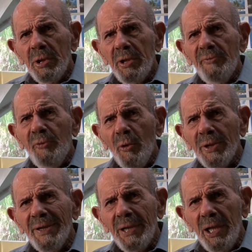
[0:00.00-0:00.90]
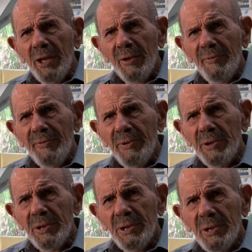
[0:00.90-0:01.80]
you fall in love
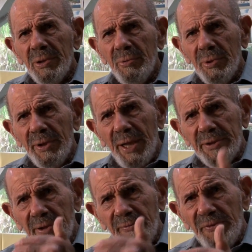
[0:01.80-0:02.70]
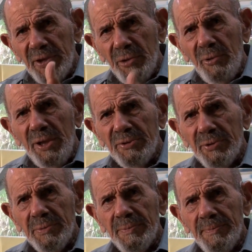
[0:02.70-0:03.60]
with that
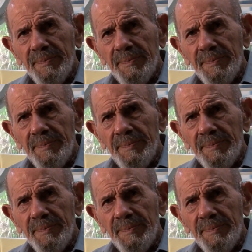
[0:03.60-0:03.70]
configuration.